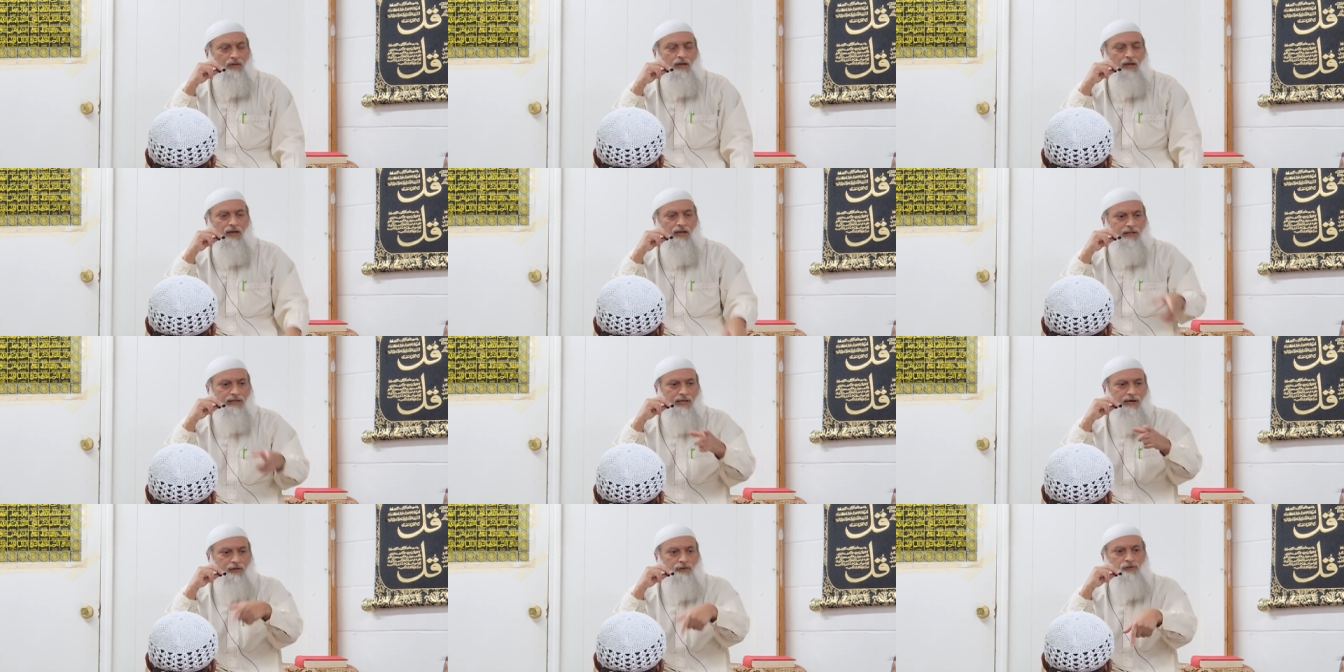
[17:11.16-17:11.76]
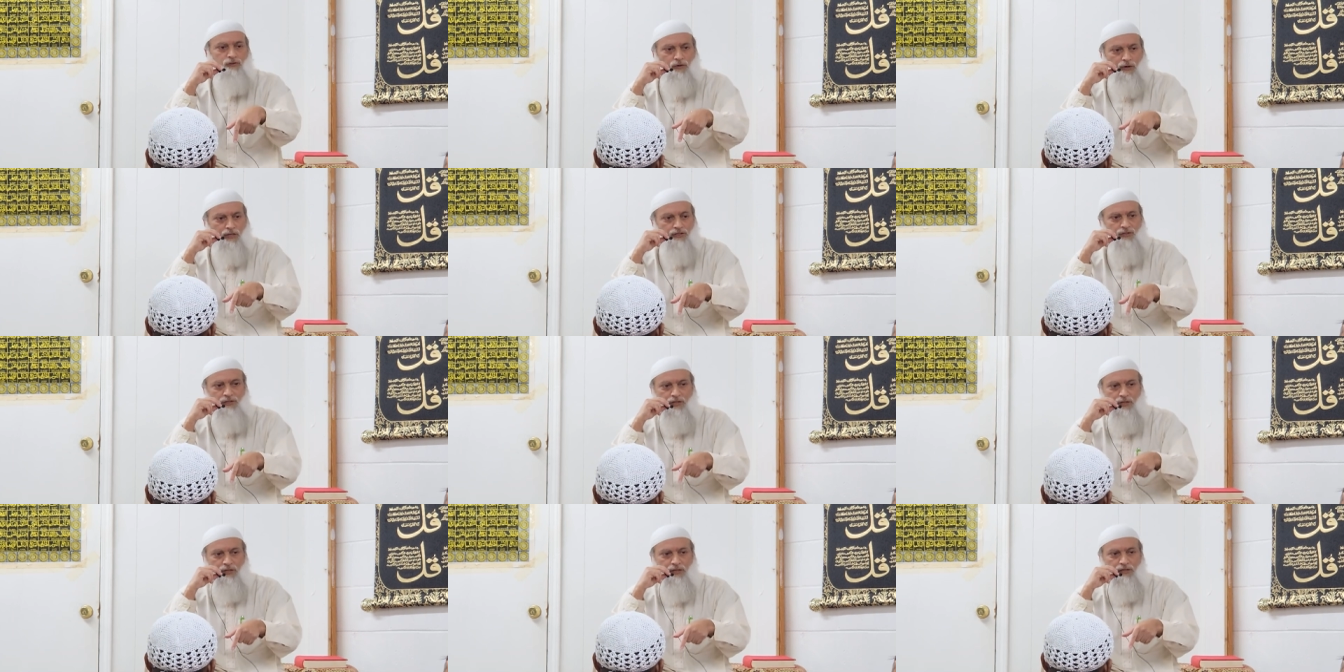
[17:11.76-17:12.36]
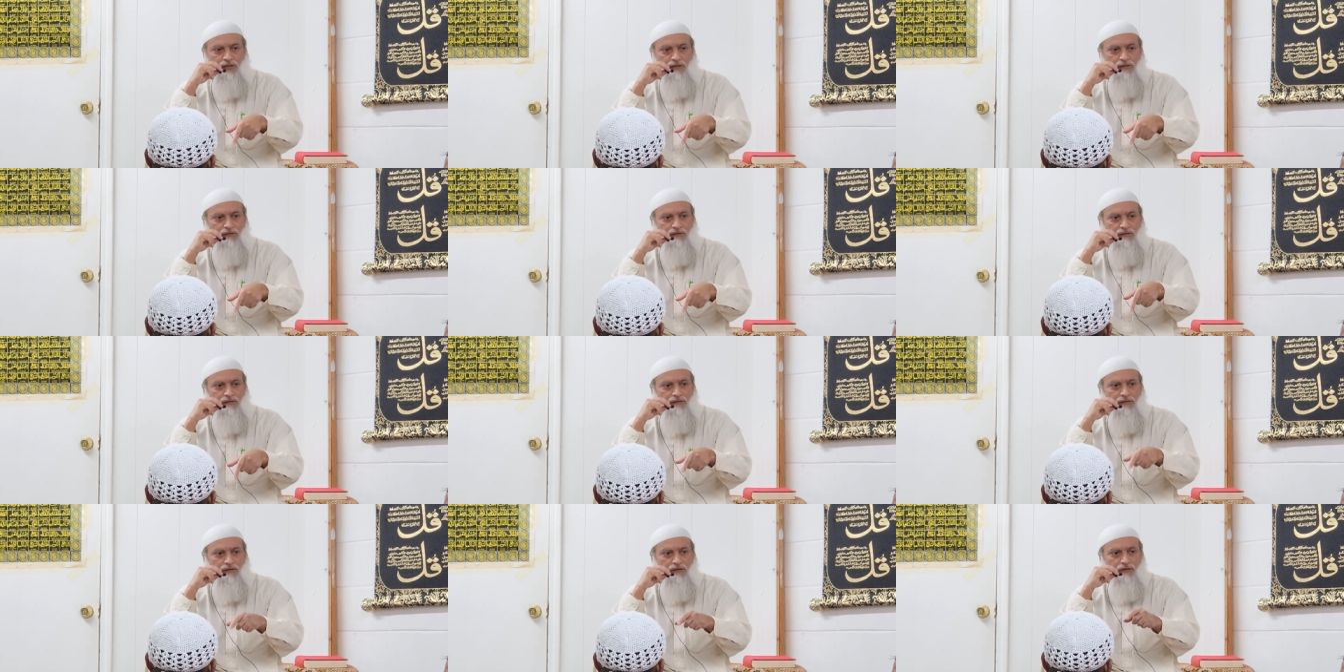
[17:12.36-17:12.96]
And their soy seed
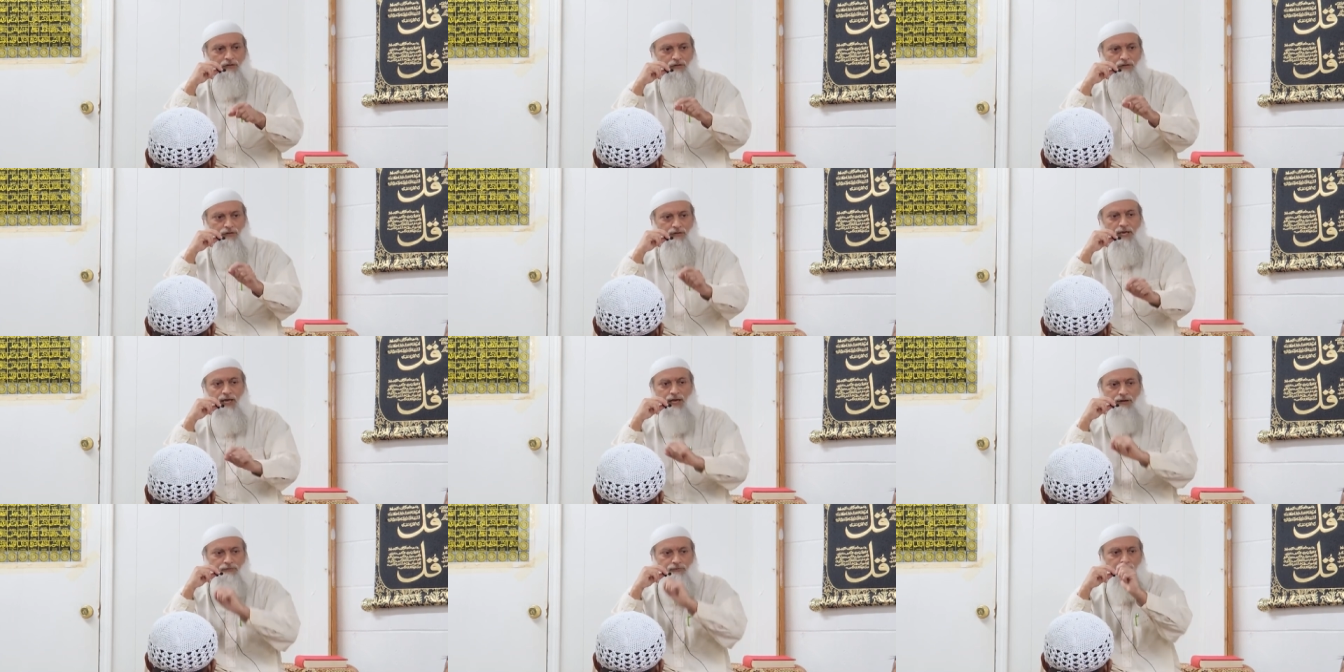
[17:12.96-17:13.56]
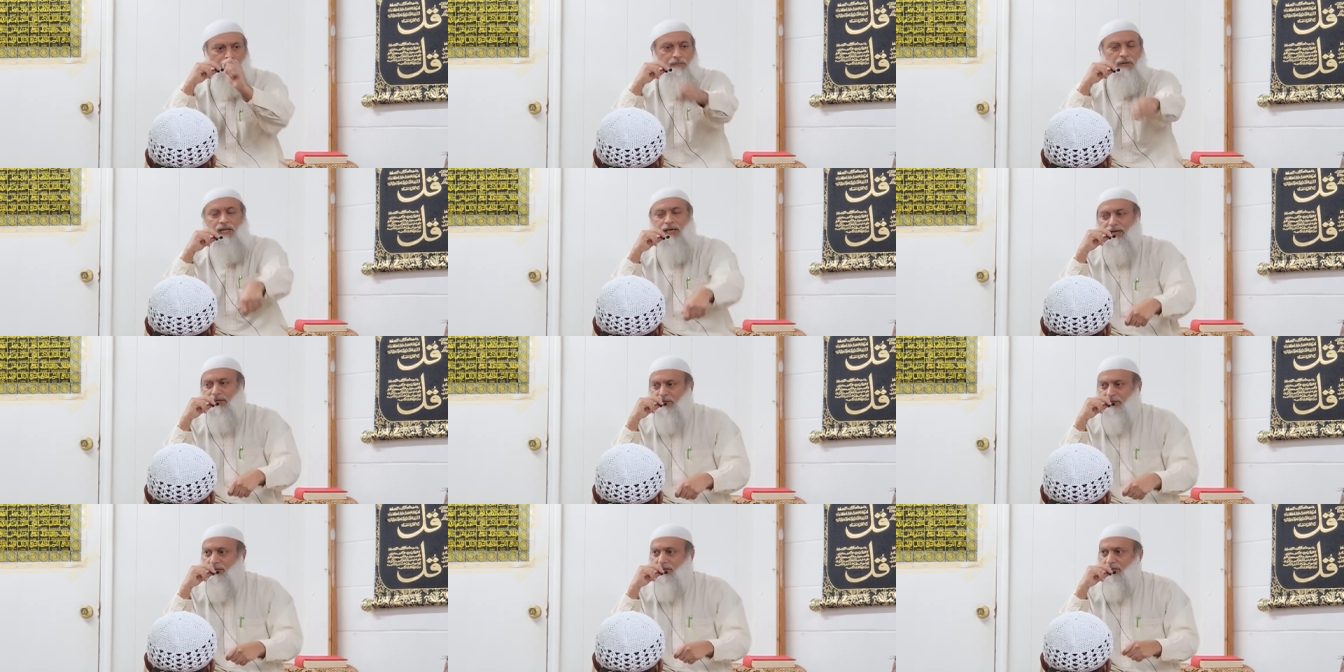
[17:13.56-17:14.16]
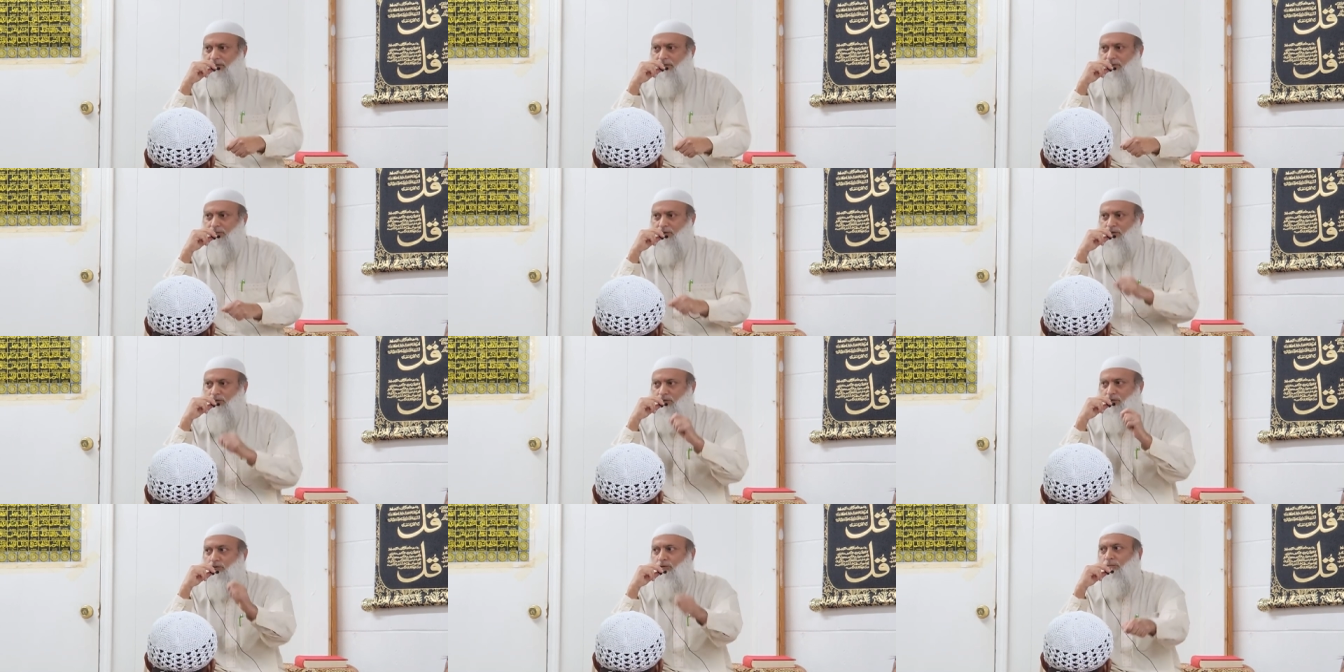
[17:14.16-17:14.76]
you can't replant it because
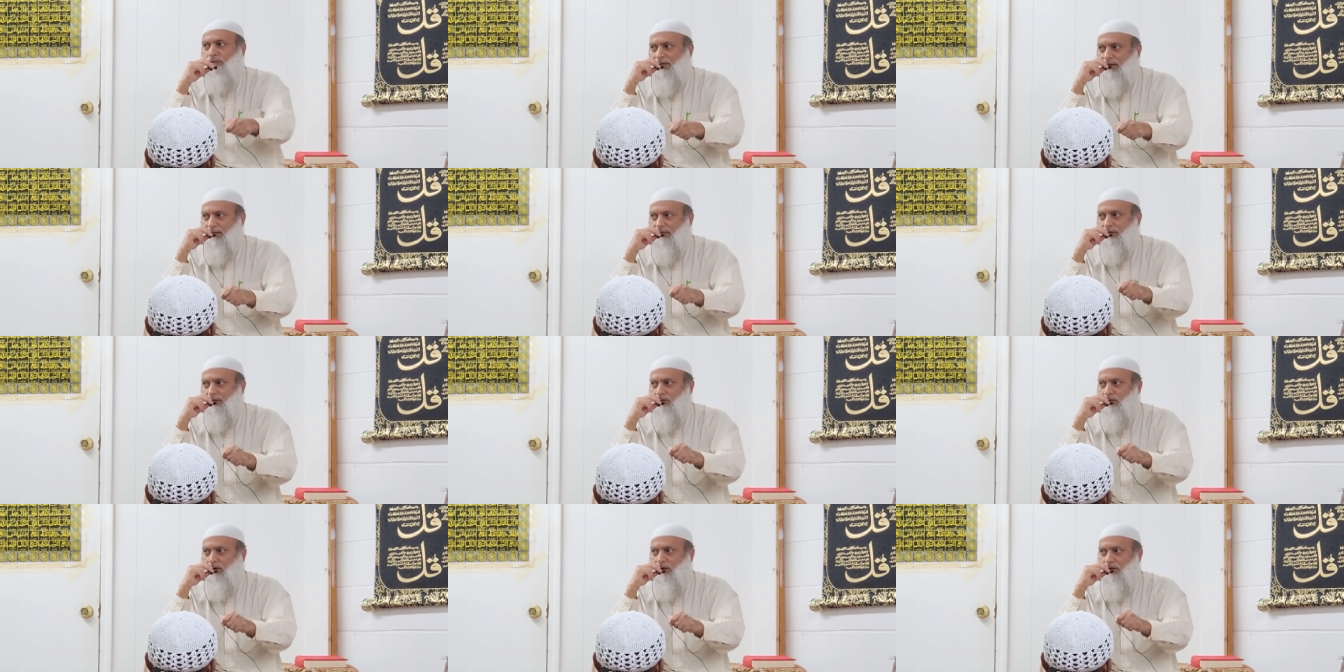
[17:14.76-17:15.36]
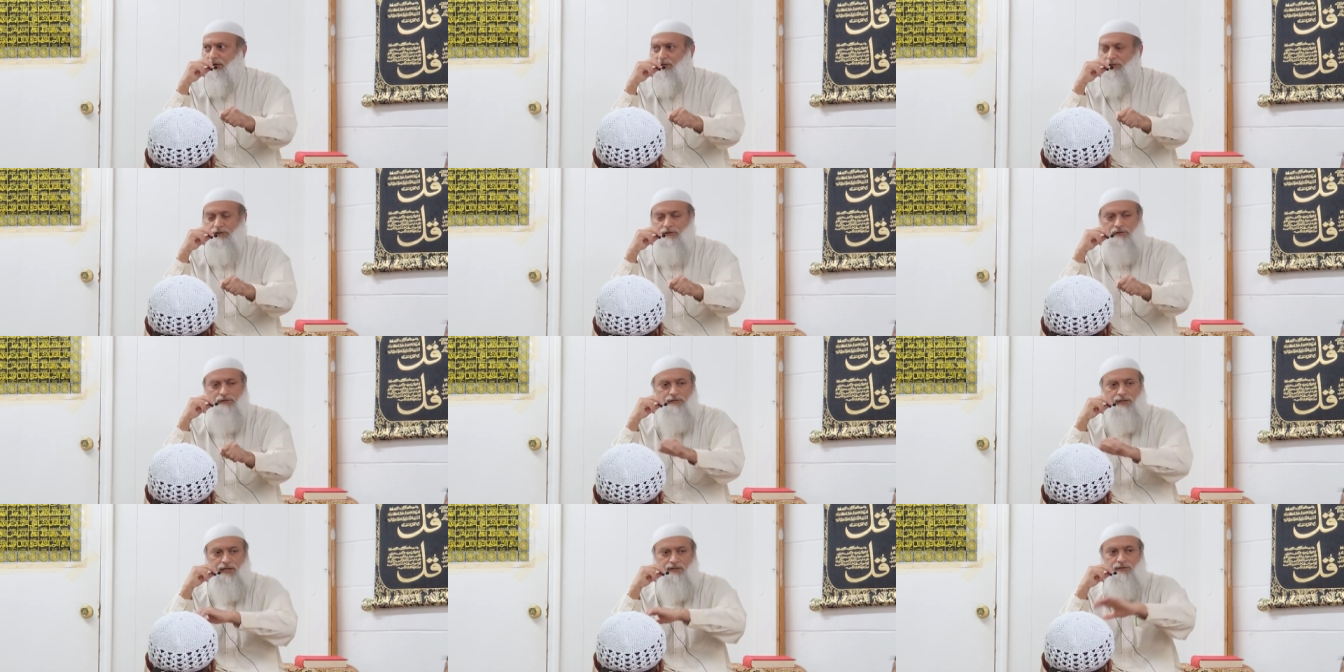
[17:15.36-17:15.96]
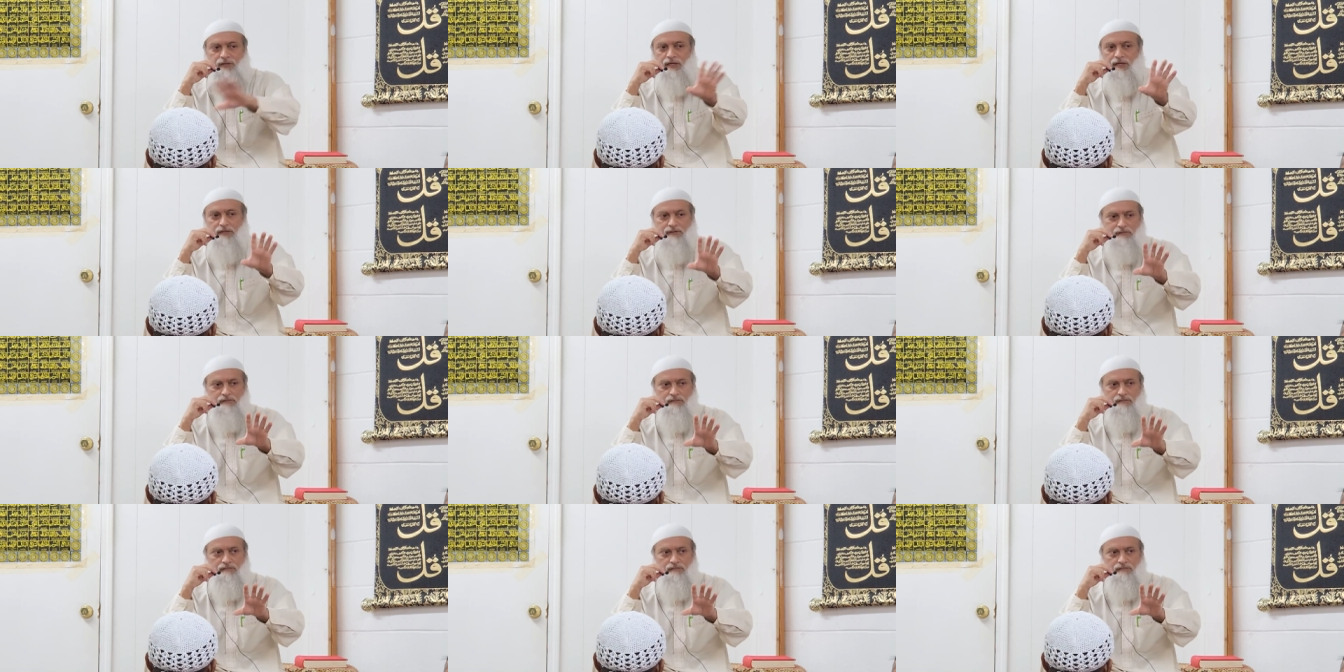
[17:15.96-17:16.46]
once you plant it once, that's it.